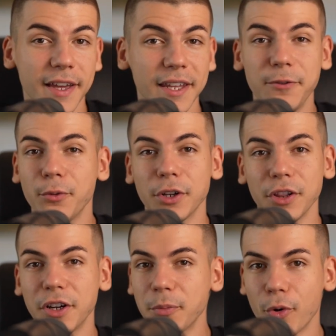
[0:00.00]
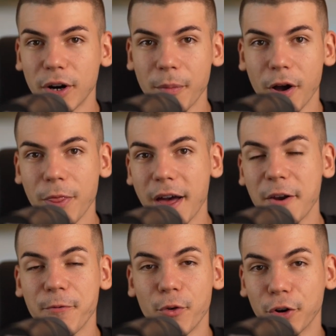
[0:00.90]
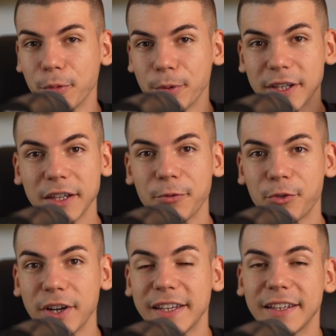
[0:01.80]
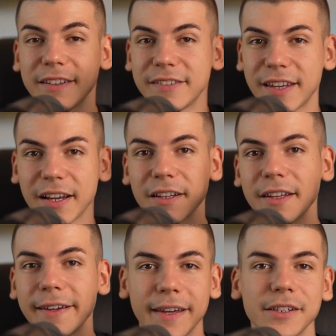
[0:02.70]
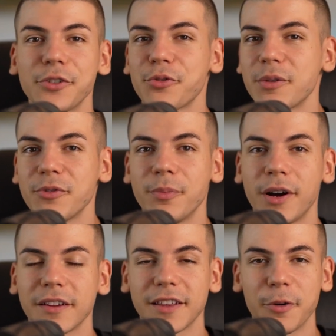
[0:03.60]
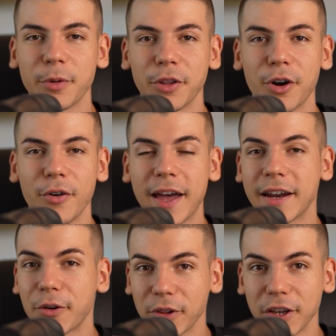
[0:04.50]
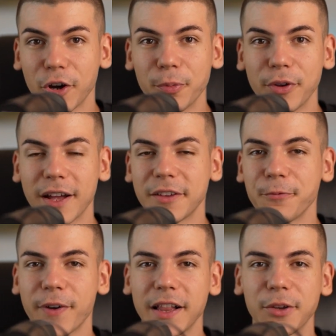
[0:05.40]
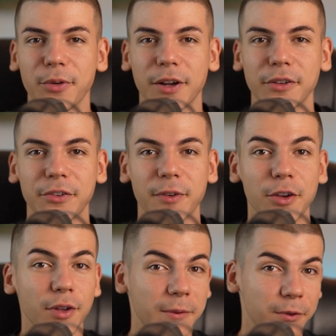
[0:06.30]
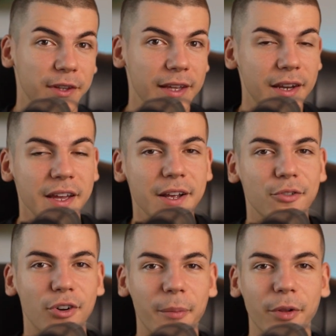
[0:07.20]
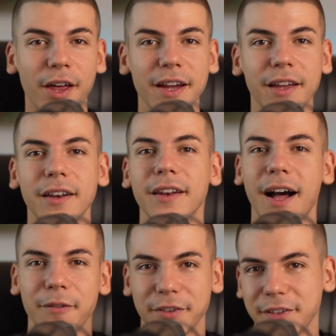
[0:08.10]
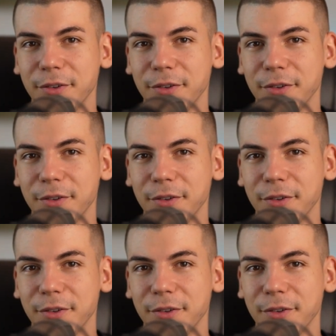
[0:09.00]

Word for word: again, if you want to learn more about that for completely free, hit the second link in the description box down below. And I really hope you got some value out of this video. If you did, drop a like and I will see